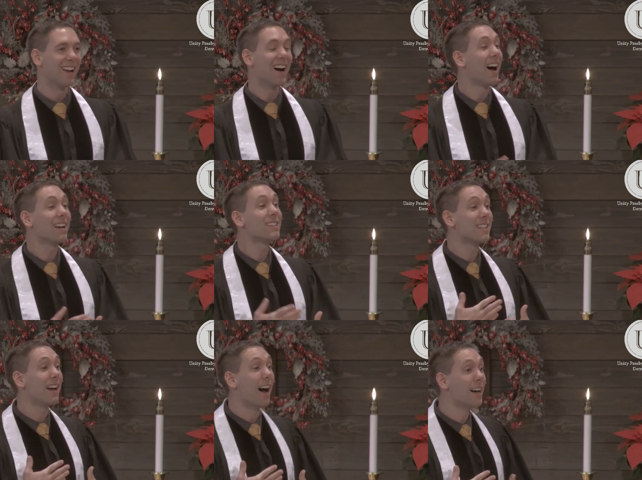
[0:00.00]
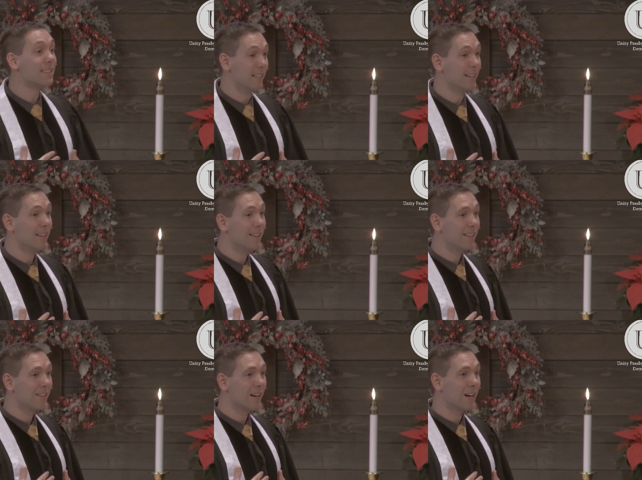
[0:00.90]
I can say I did,
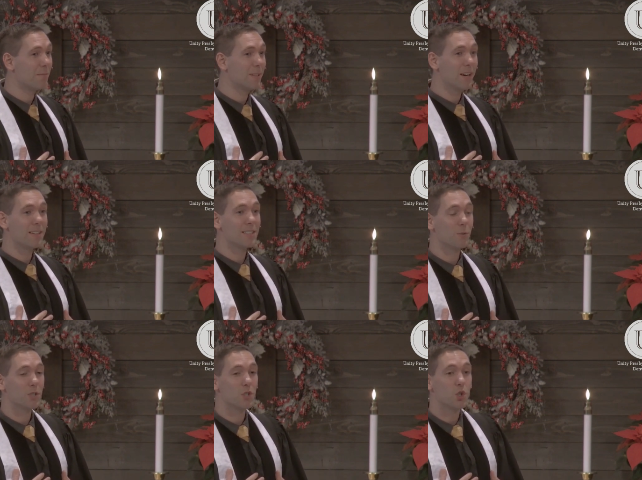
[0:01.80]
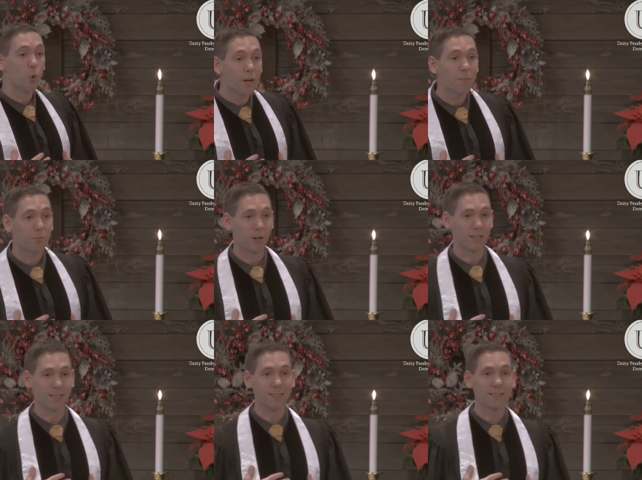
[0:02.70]
because it was a joint
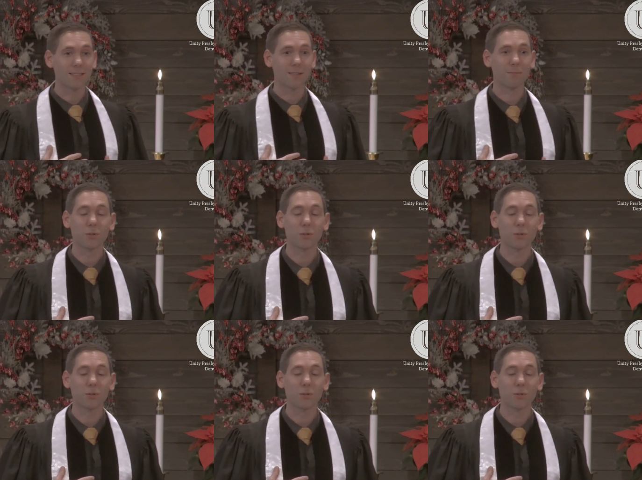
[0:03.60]
present